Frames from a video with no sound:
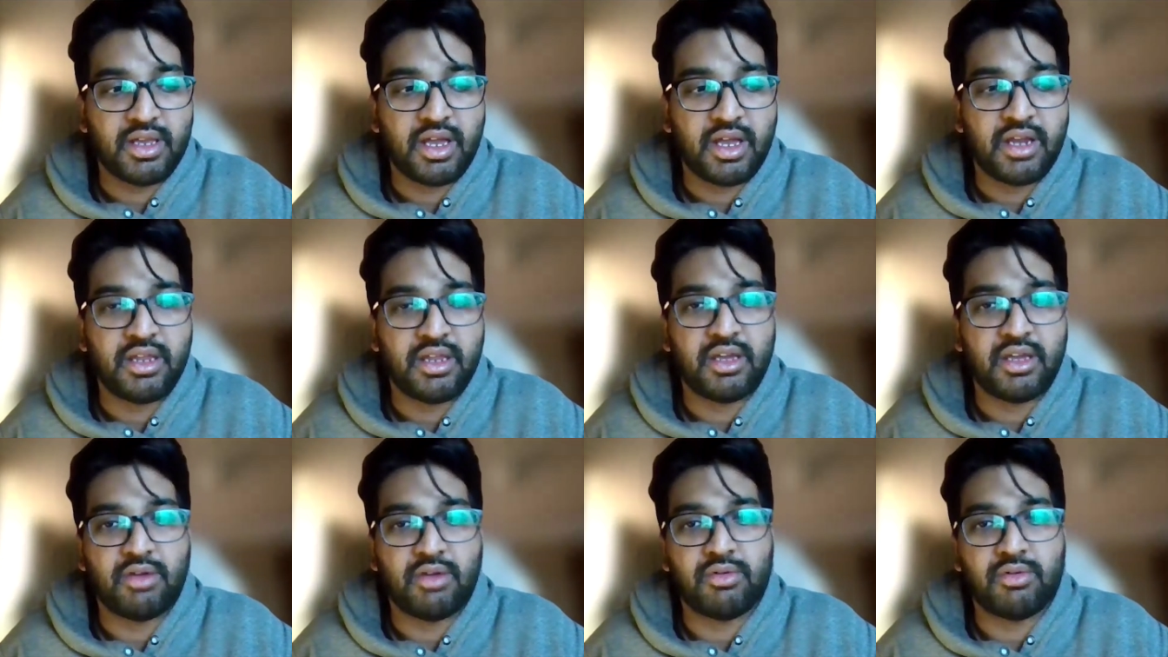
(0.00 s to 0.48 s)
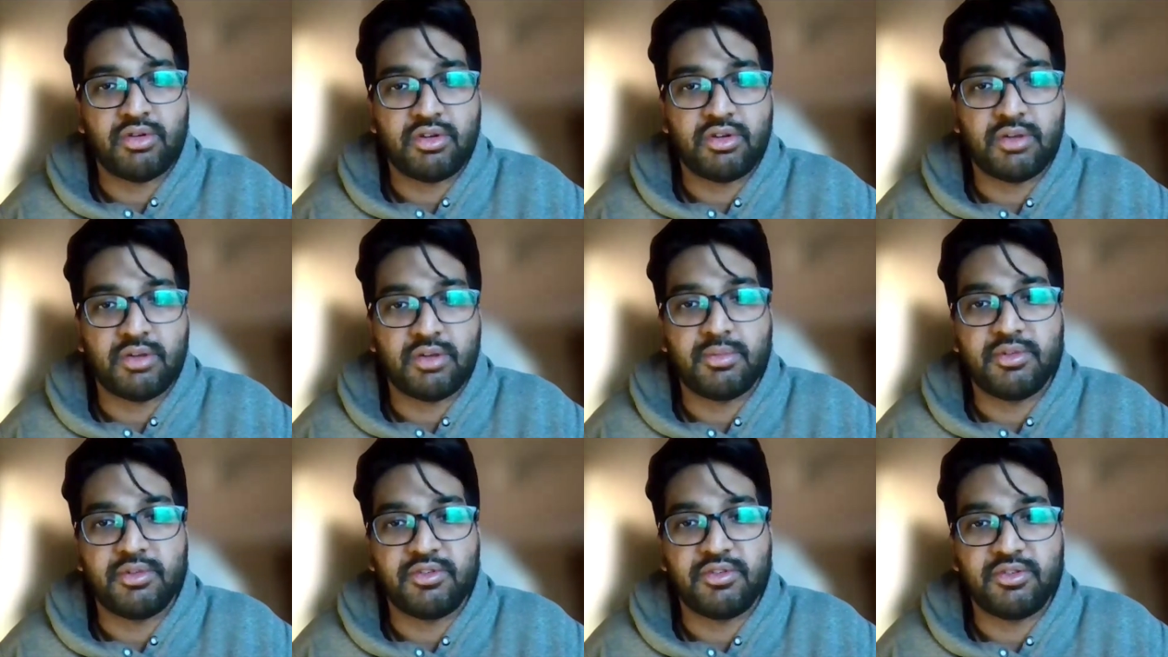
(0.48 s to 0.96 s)
carry out
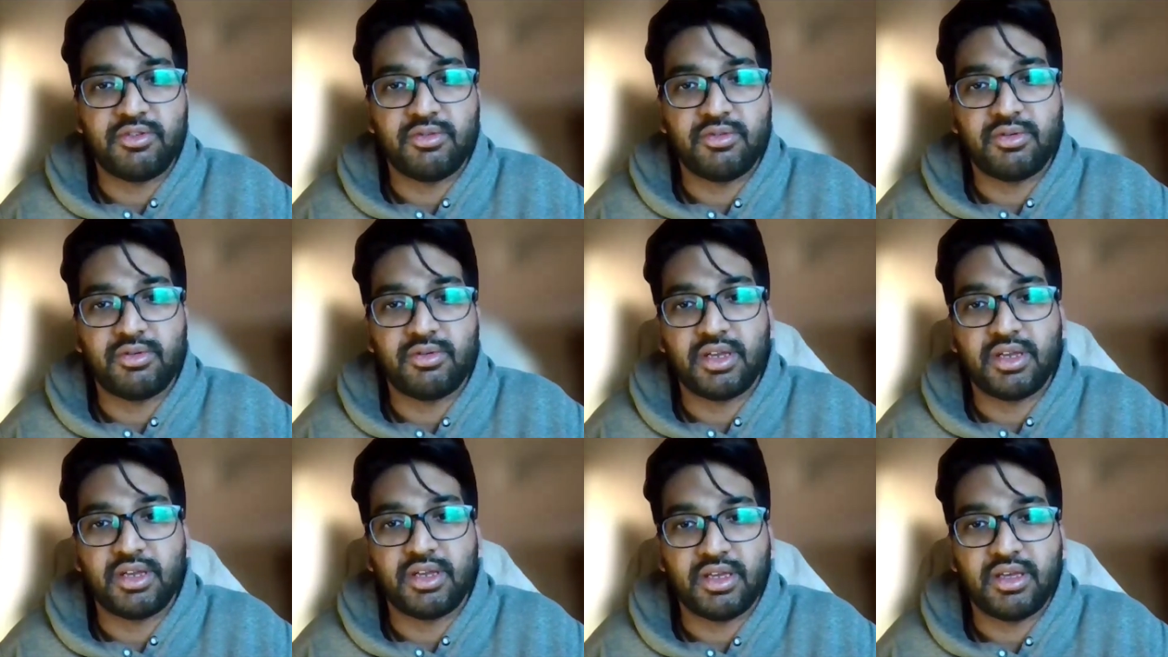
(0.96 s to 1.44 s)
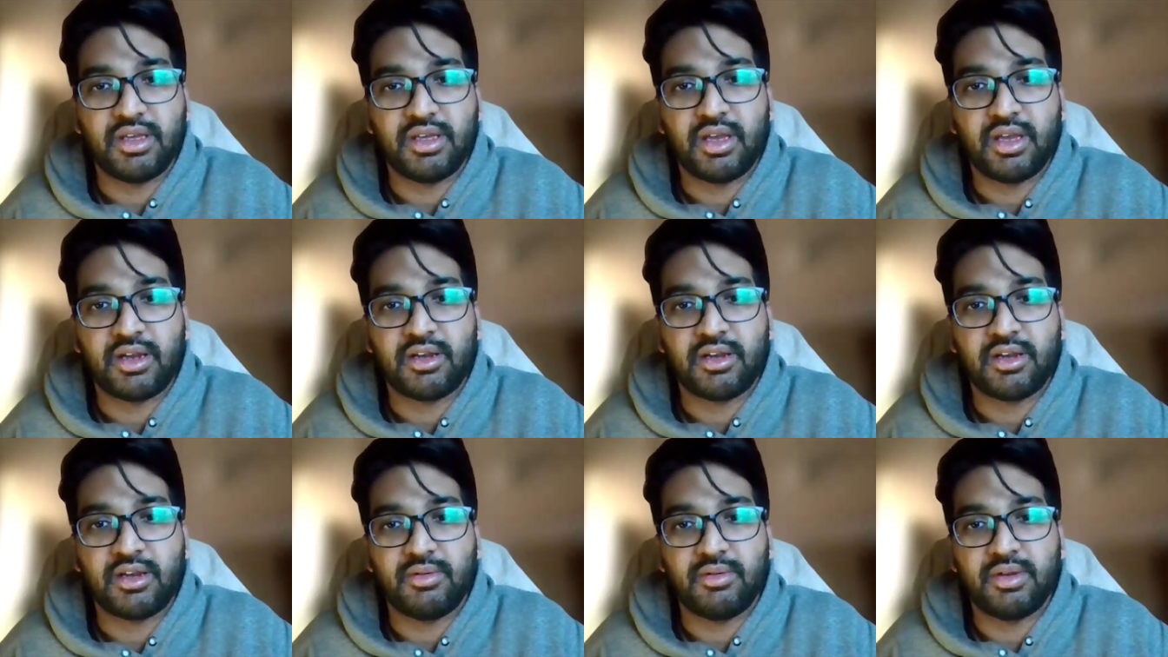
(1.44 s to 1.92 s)
your troubleshooting
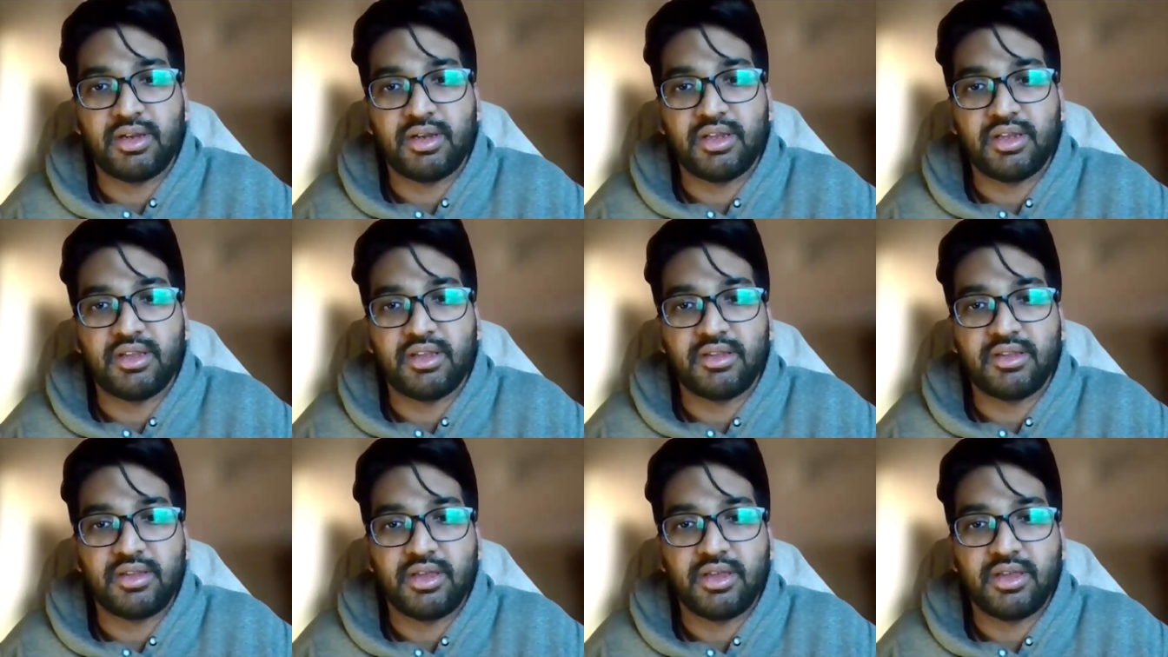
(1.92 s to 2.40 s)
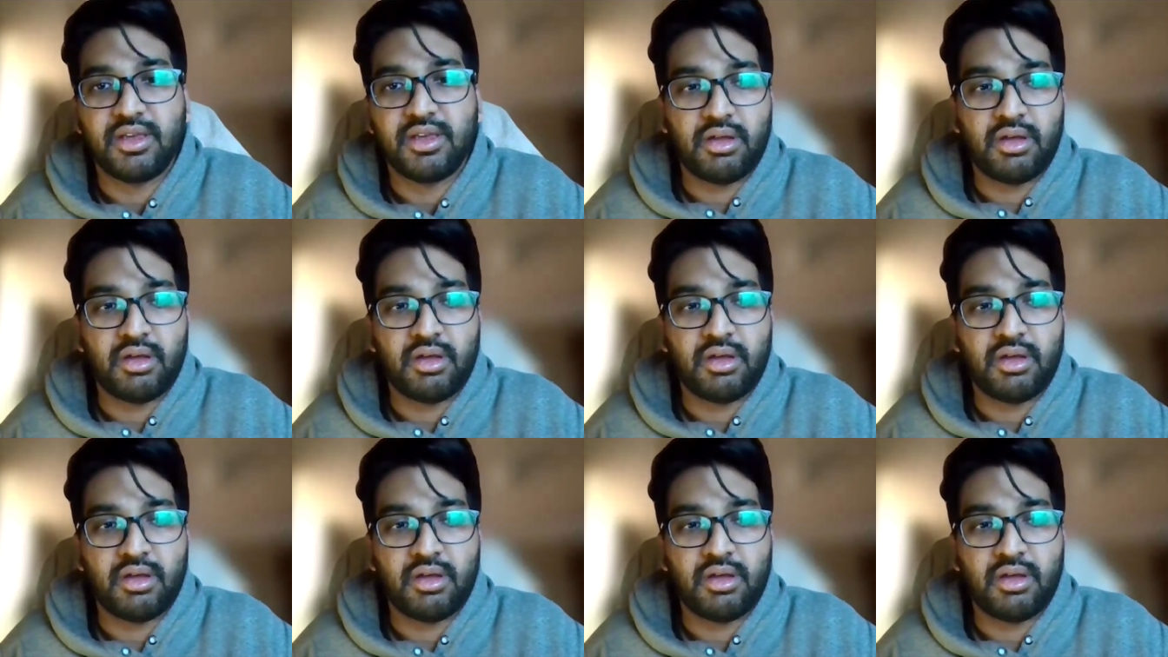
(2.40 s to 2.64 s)
activities